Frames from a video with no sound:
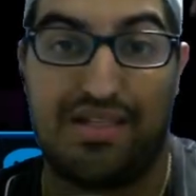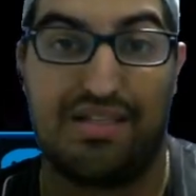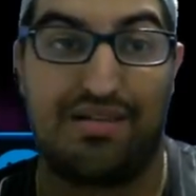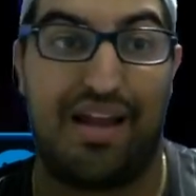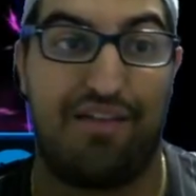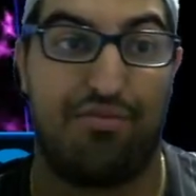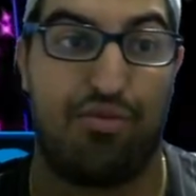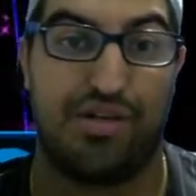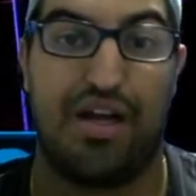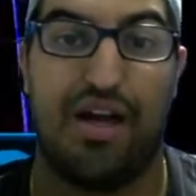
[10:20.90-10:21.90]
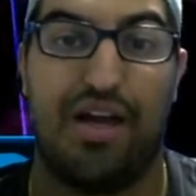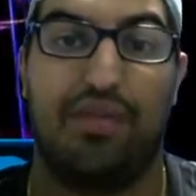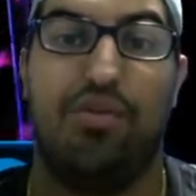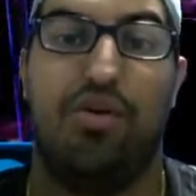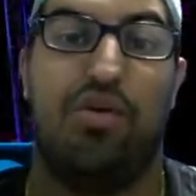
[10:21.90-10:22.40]
that have more time
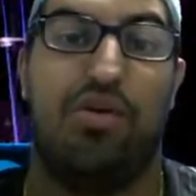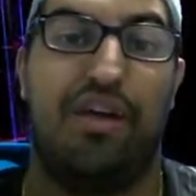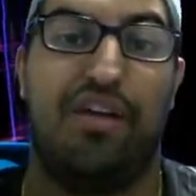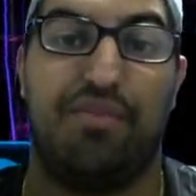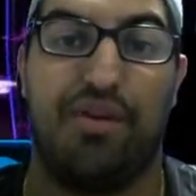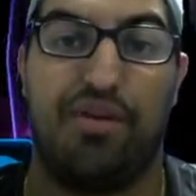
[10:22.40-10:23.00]
or have bigger